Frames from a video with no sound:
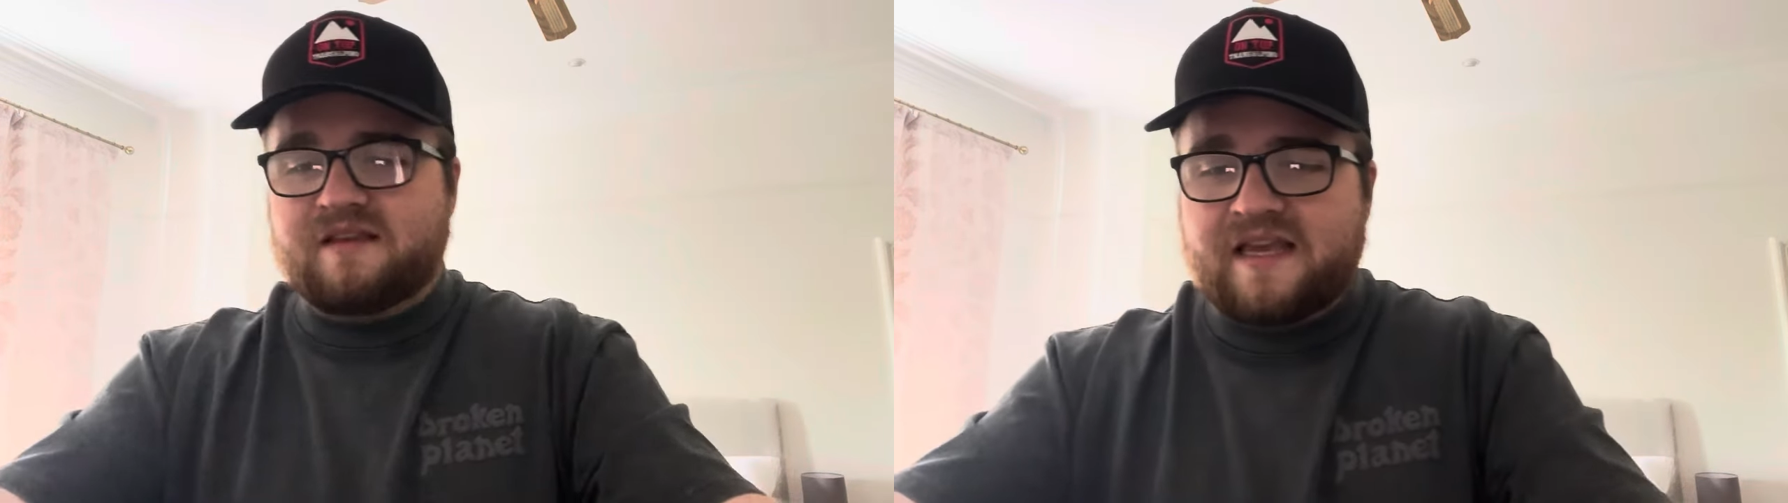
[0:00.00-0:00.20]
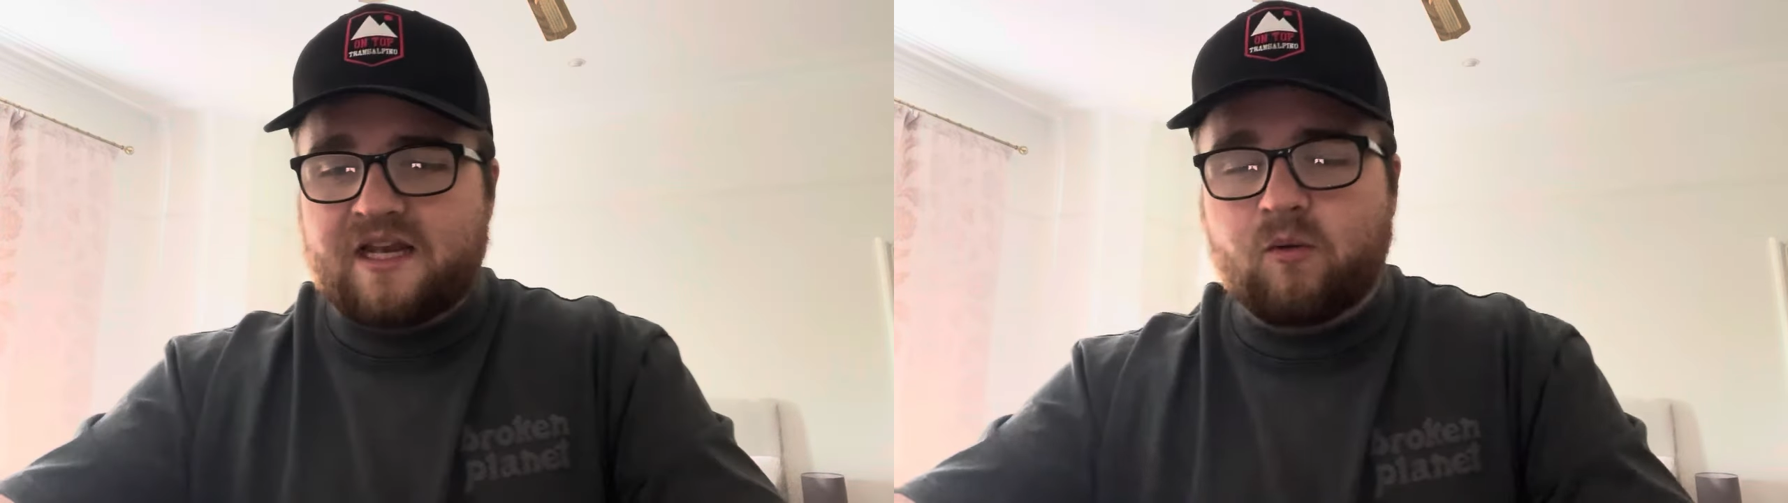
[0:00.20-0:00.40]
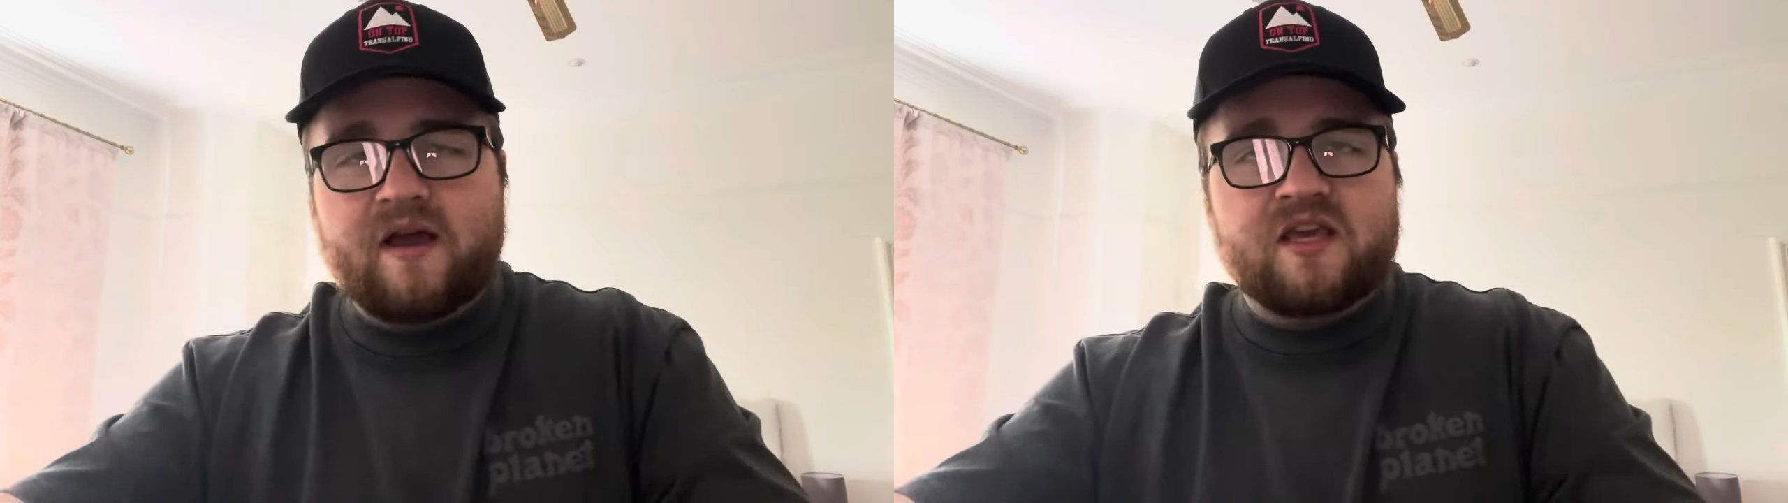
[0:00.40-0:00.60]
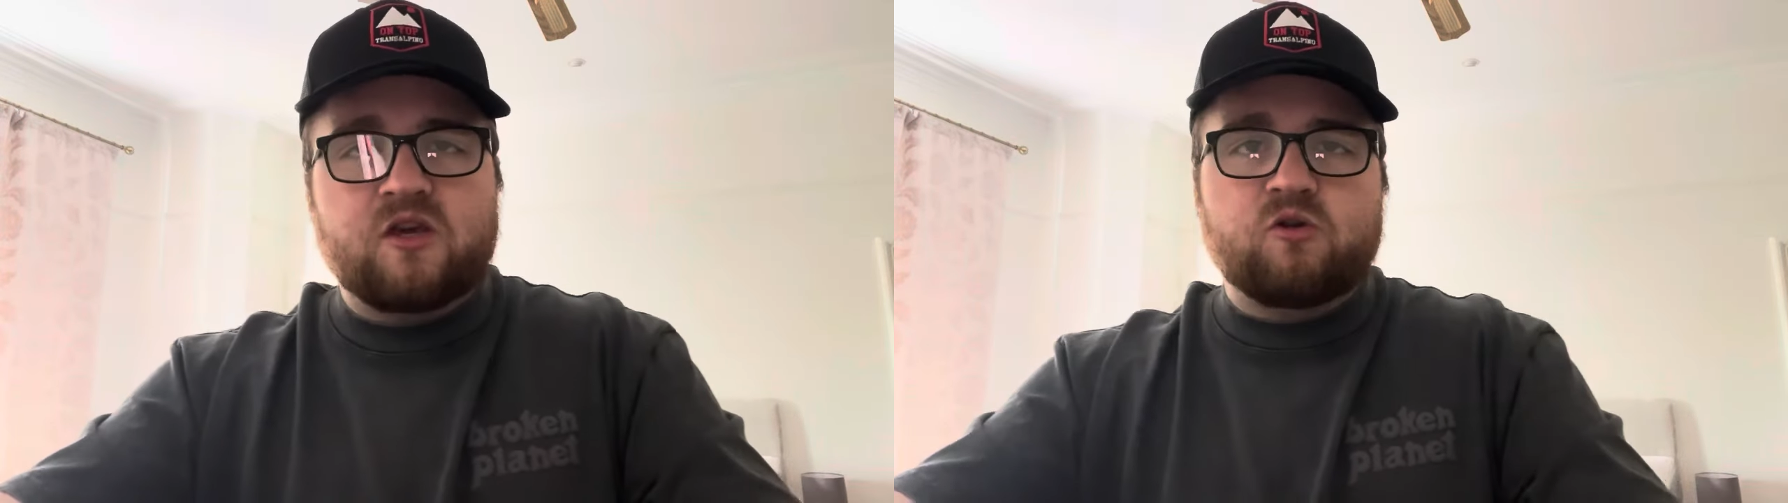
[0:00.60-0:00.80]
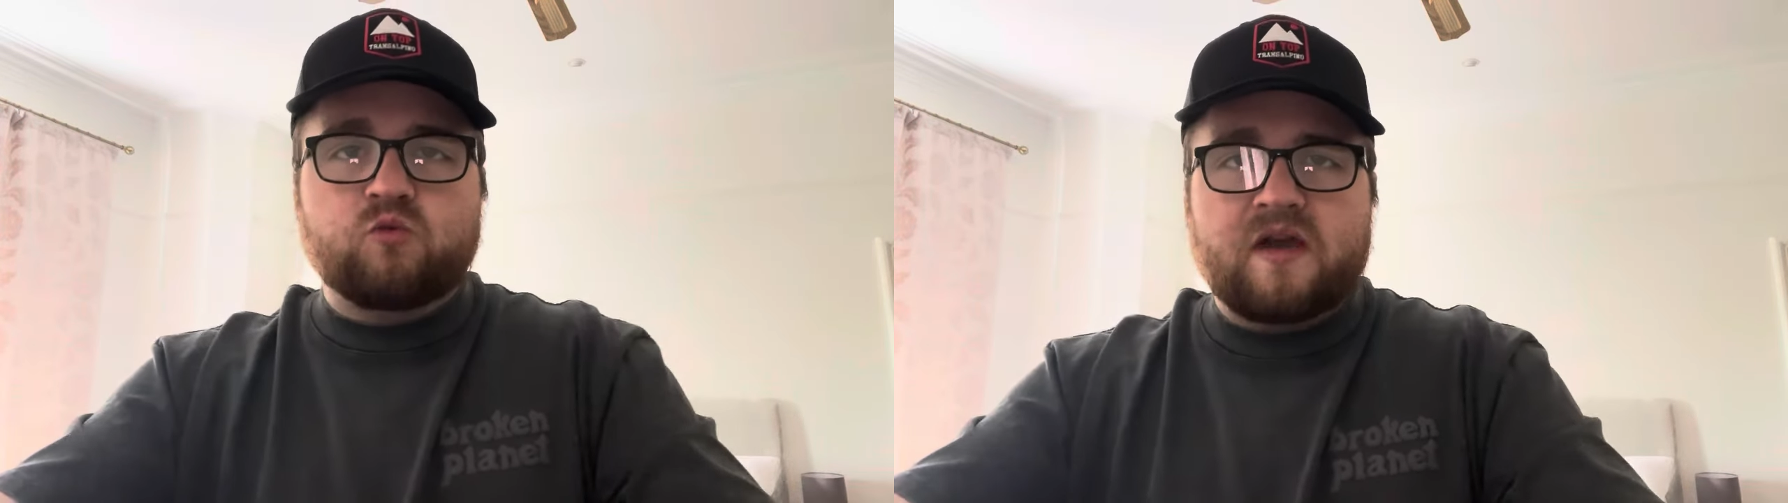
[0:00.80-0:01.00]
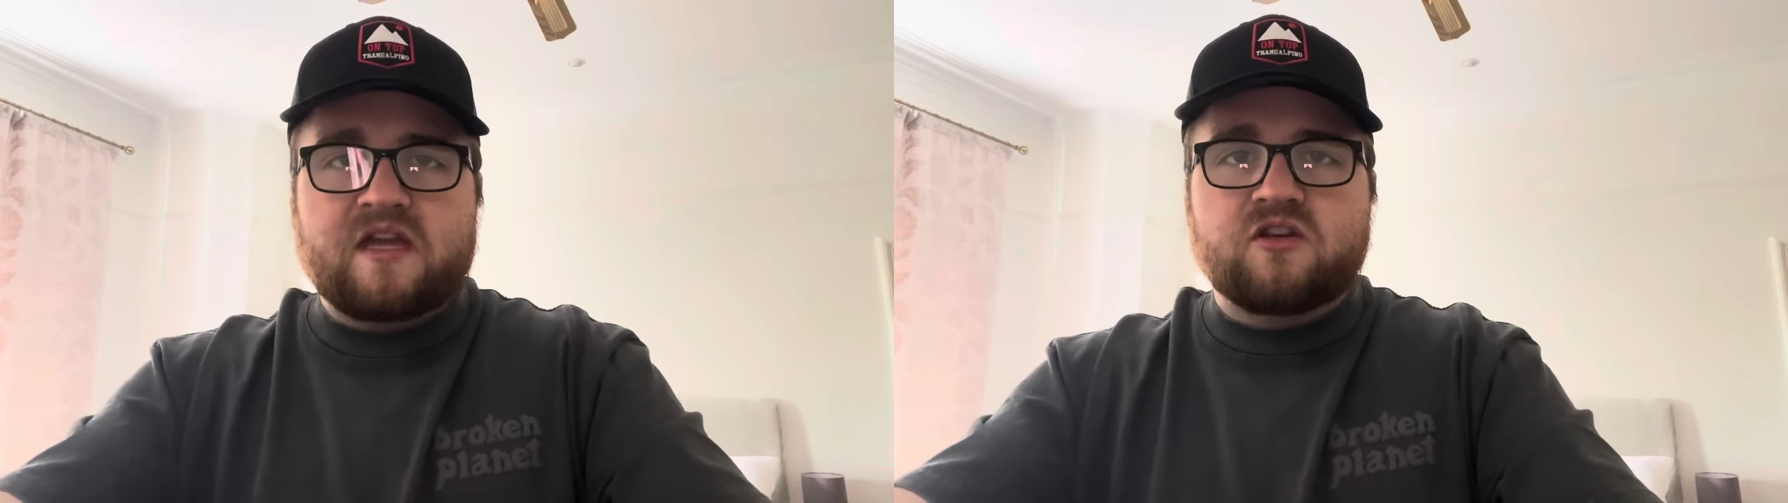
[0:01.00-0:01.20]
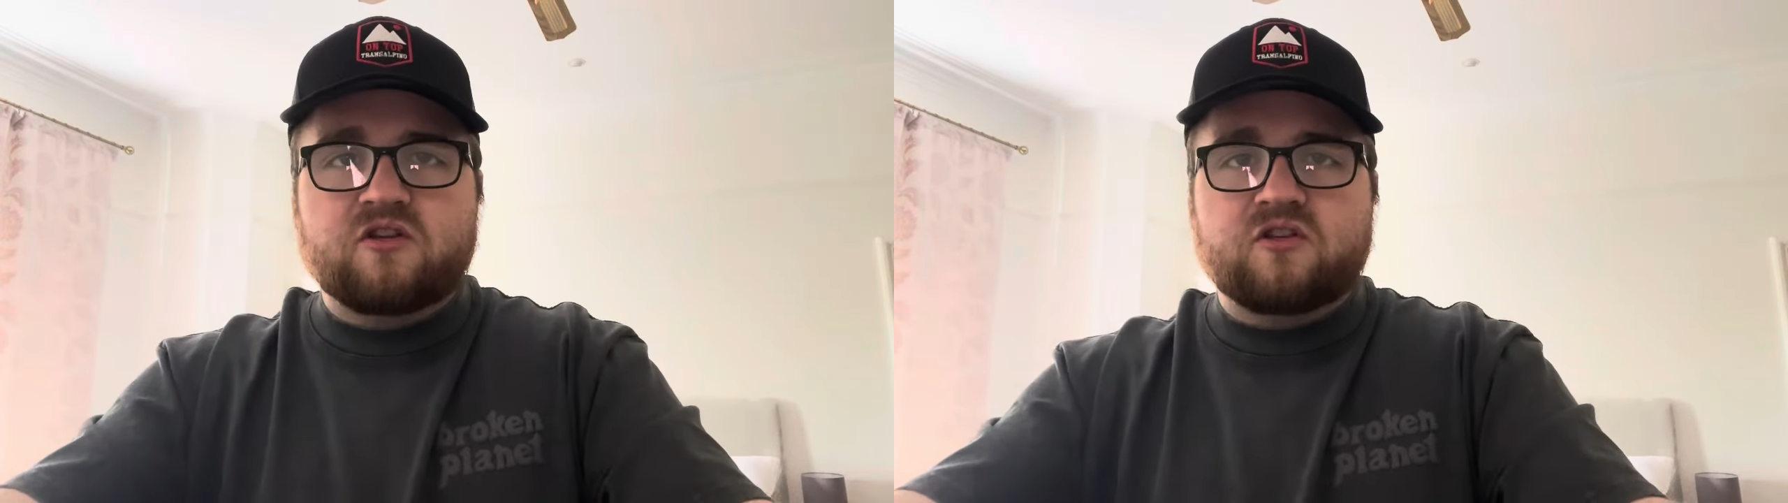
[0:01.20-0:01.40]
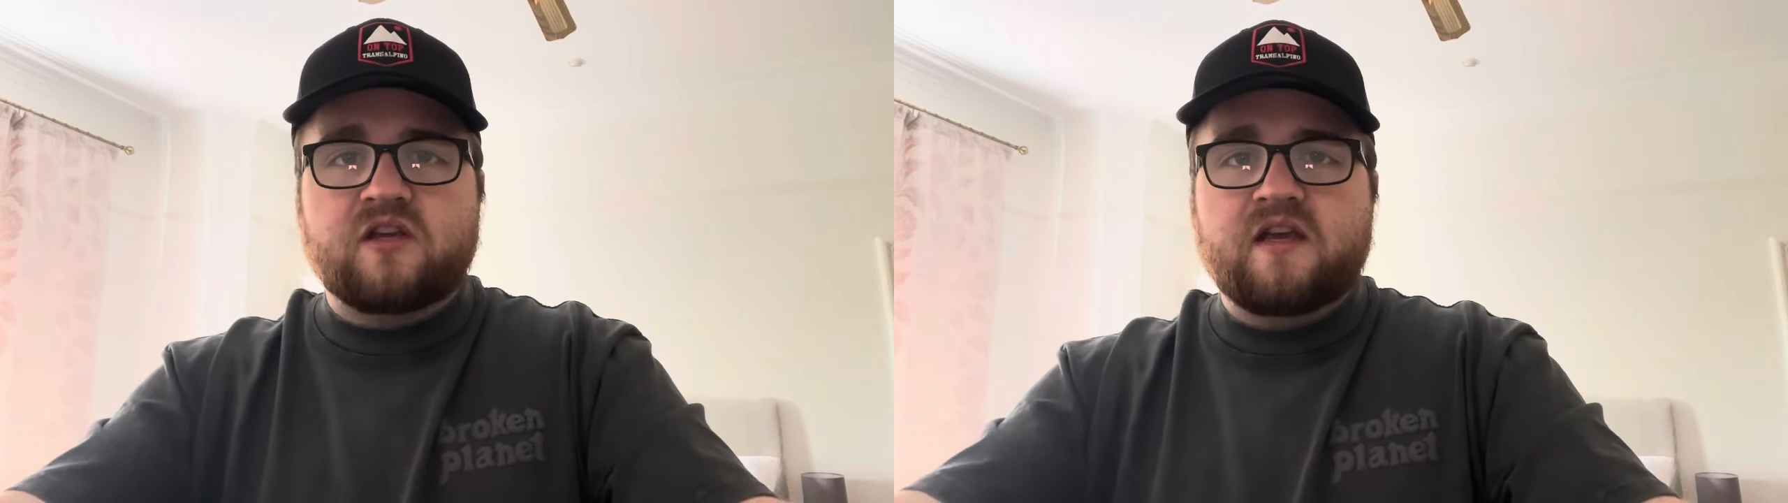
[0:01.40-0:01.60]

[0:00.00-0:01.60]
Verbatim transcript: eating away huge wages.